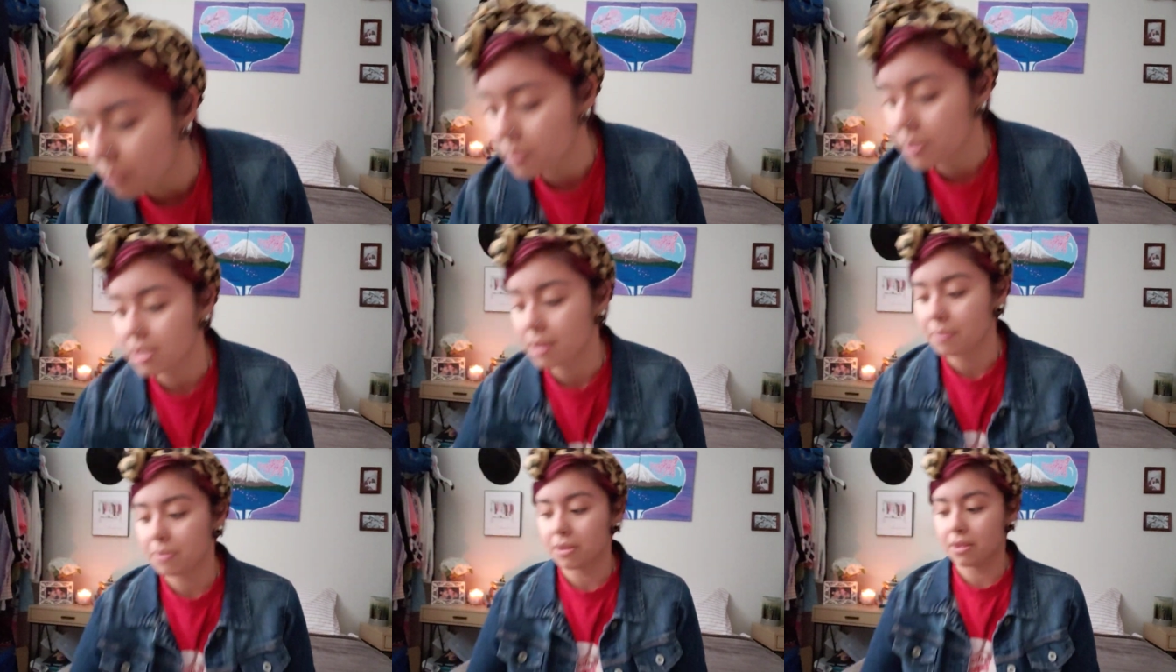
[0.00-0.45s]

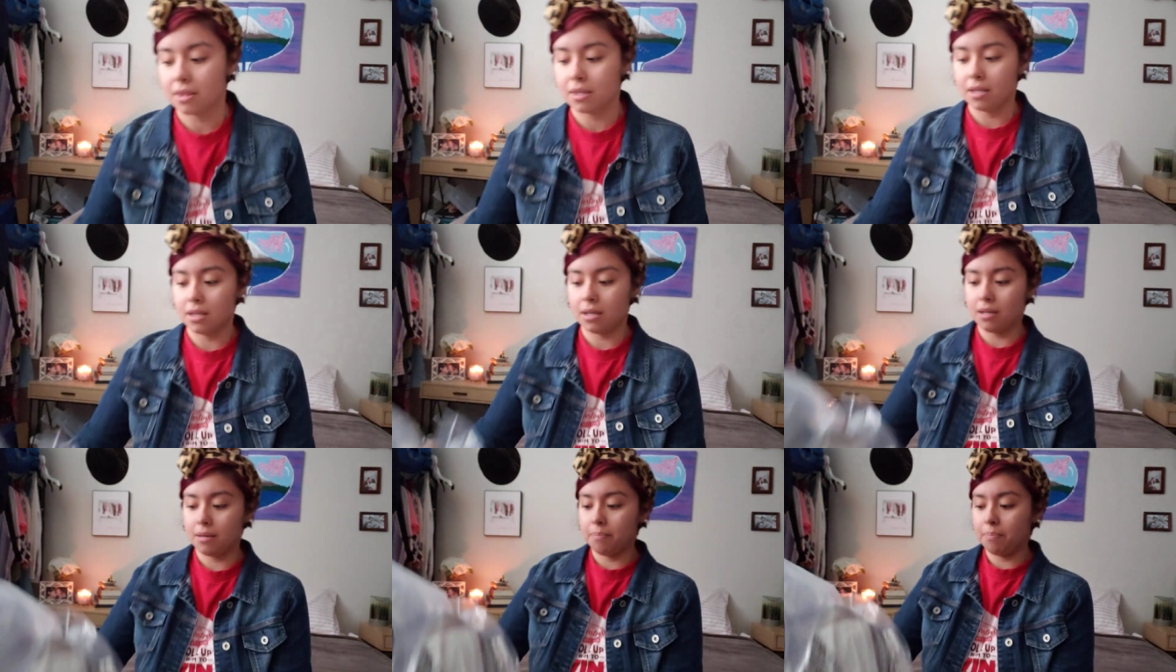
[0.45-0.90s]
opened up
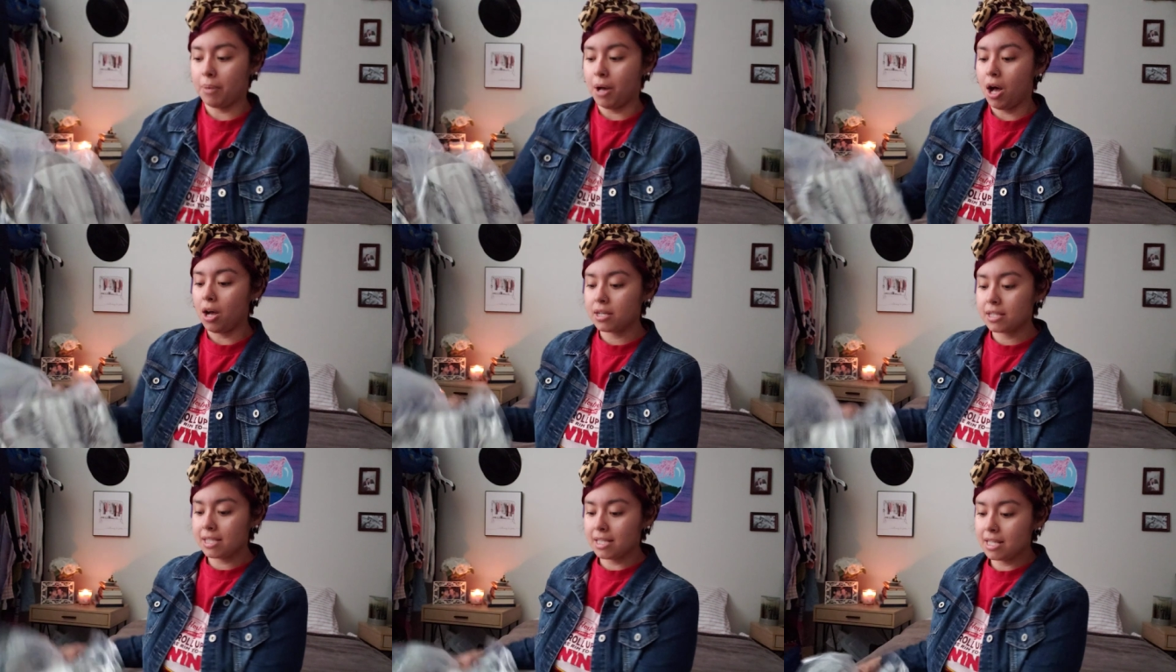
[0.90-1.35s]
the
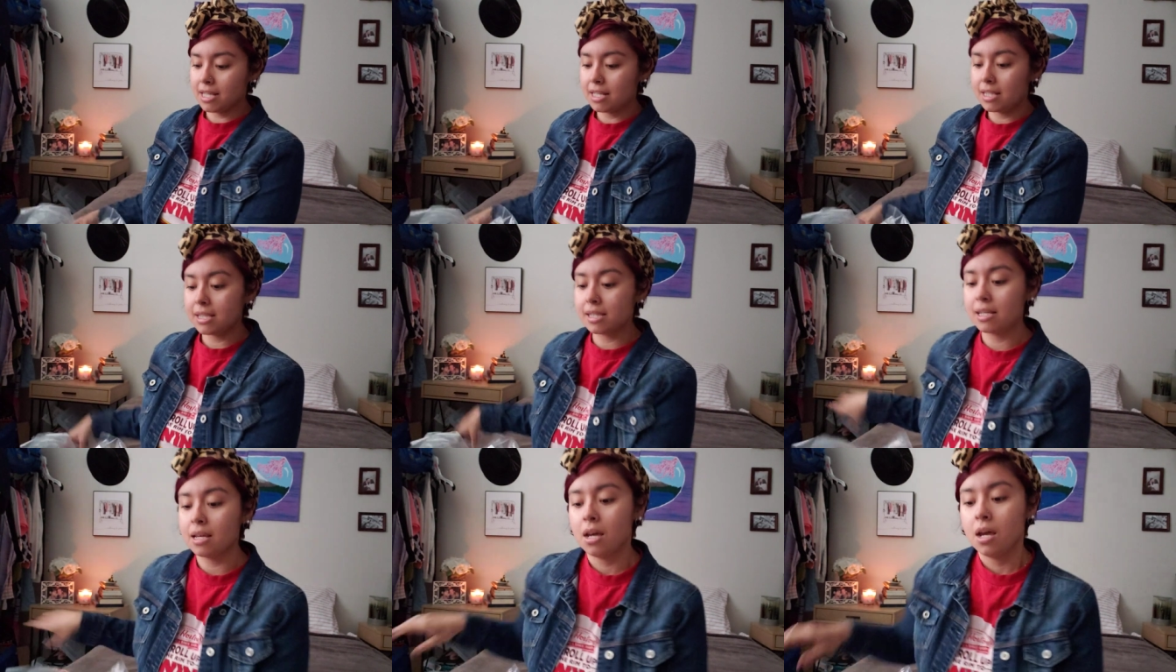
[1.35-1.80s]

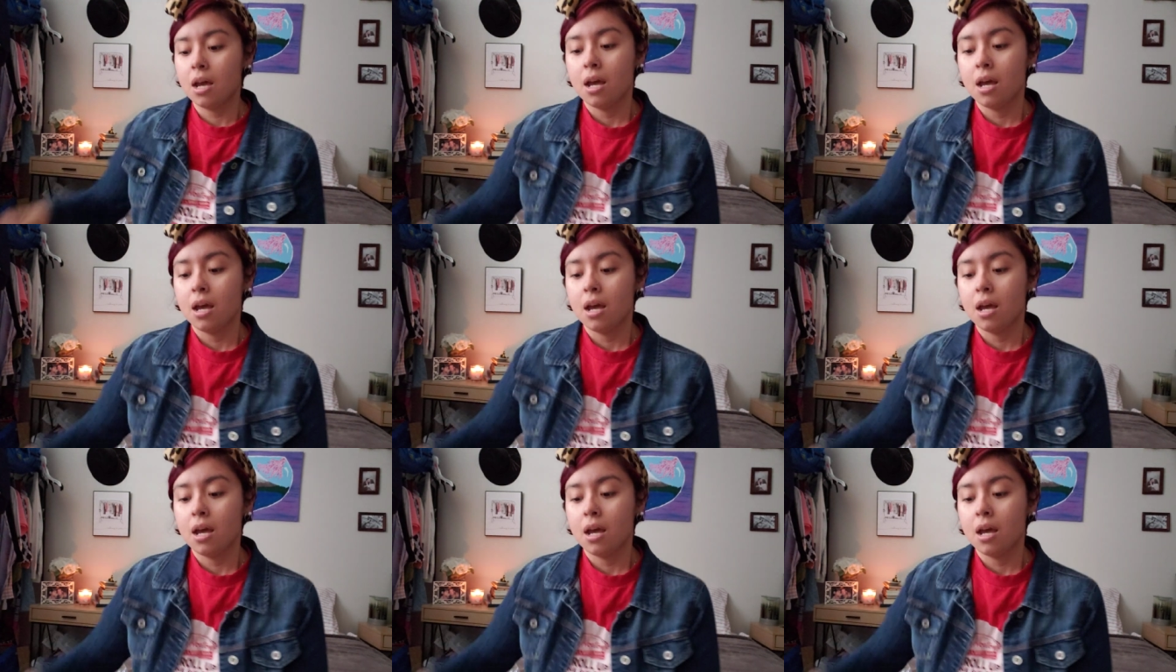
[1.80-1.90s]
boxes.